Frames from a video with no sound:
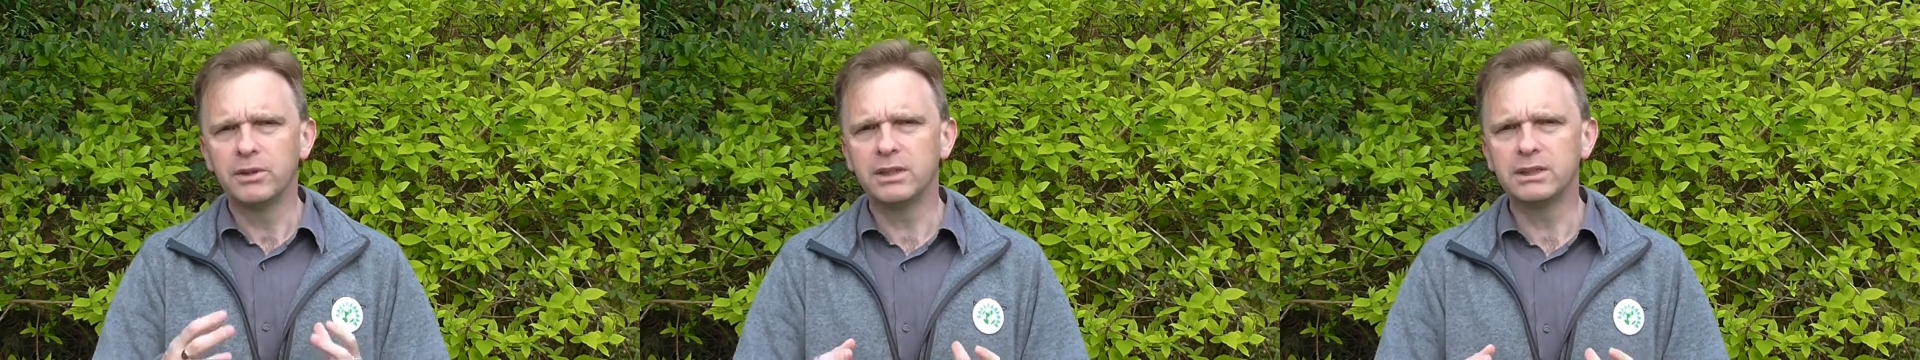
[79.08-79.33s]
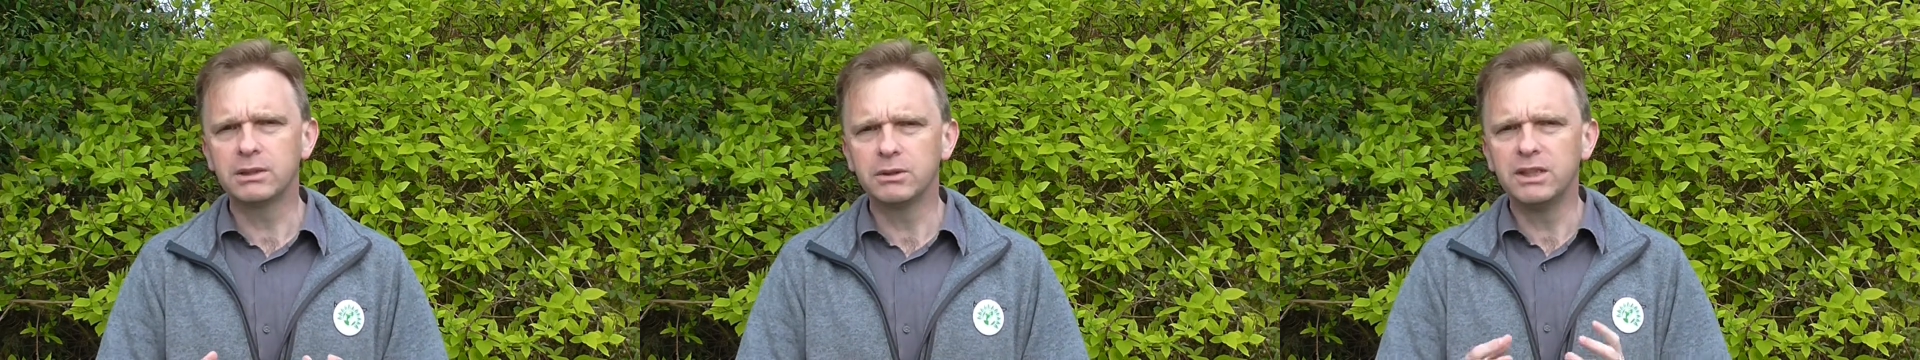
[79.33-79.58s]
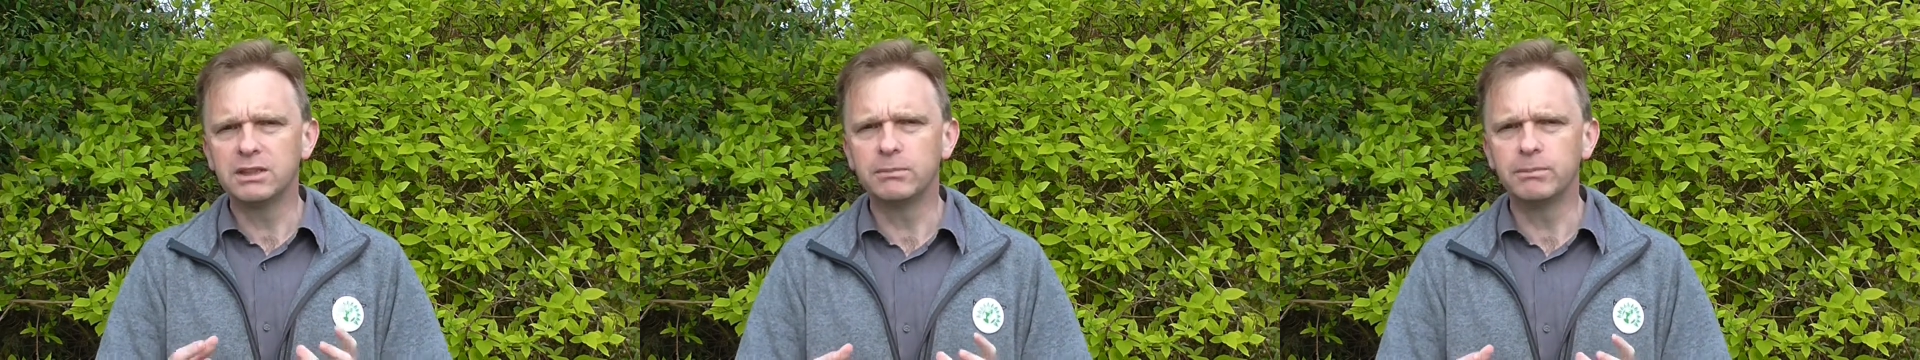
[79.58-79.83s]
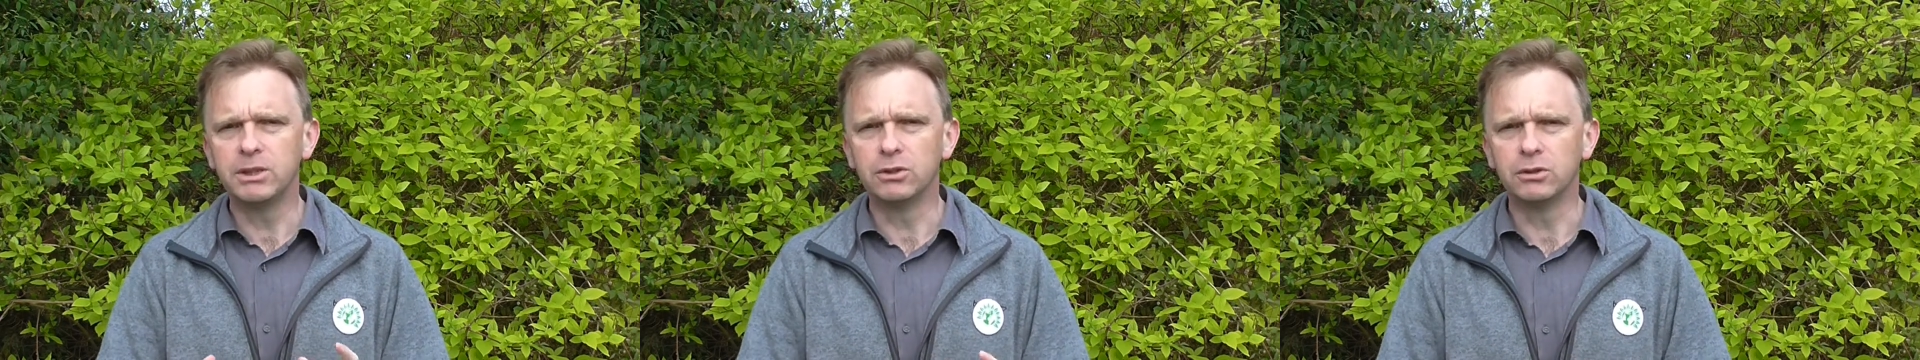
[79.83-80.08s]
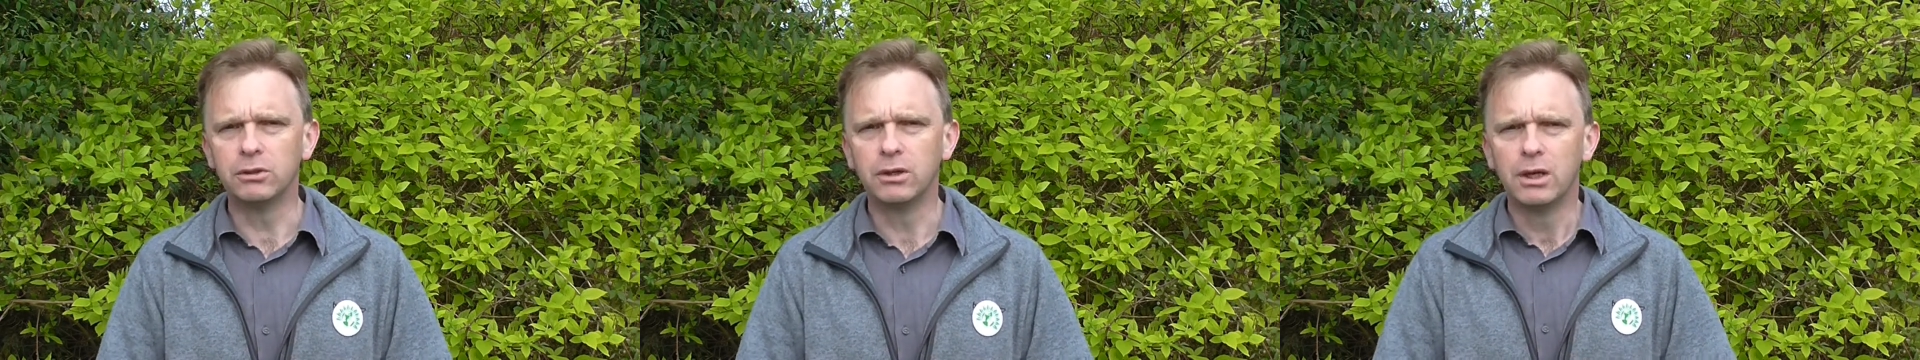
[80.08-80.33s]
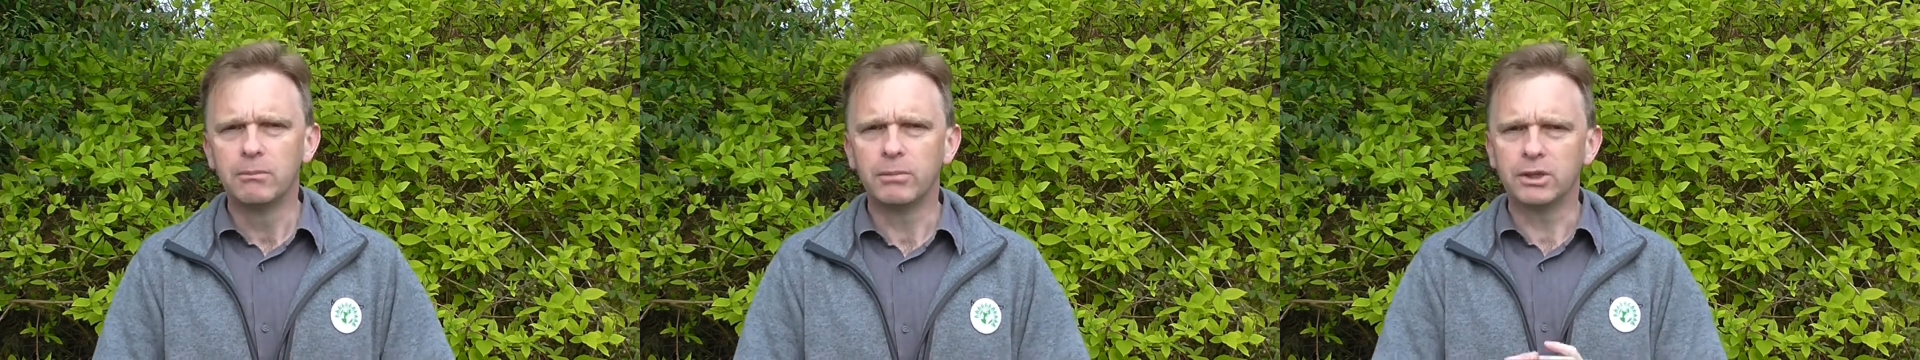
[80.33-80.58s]
But this needs to be
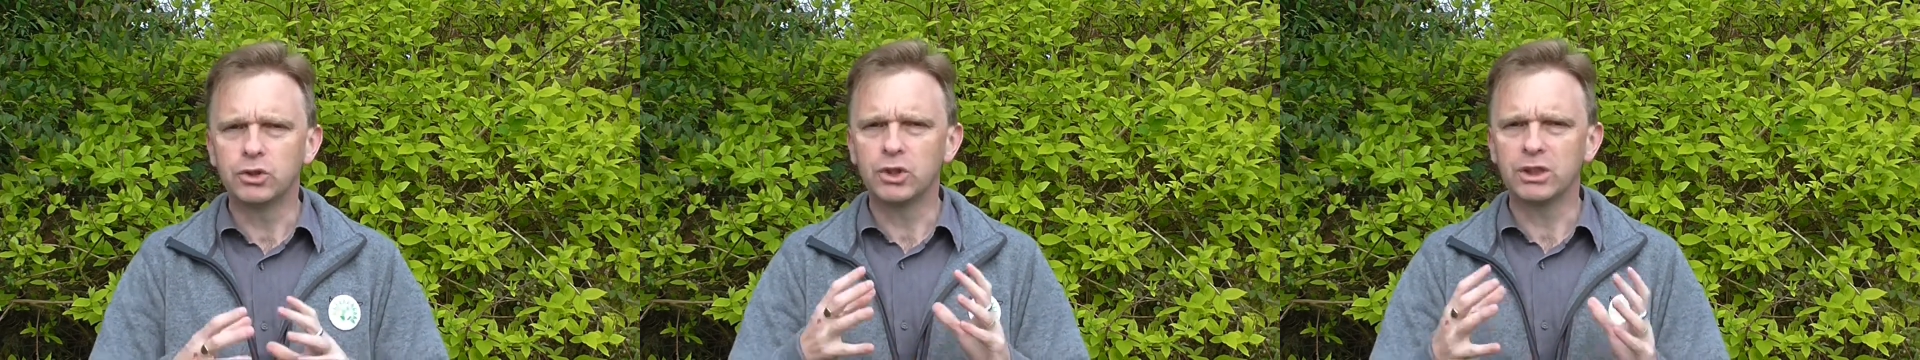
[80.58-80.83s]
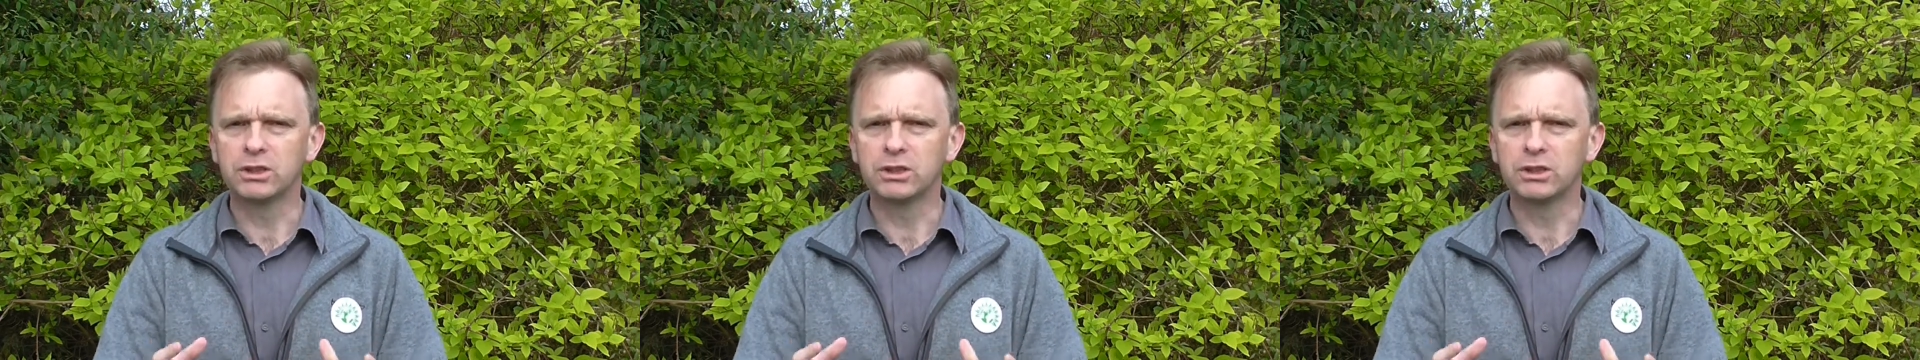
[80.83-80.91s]
done by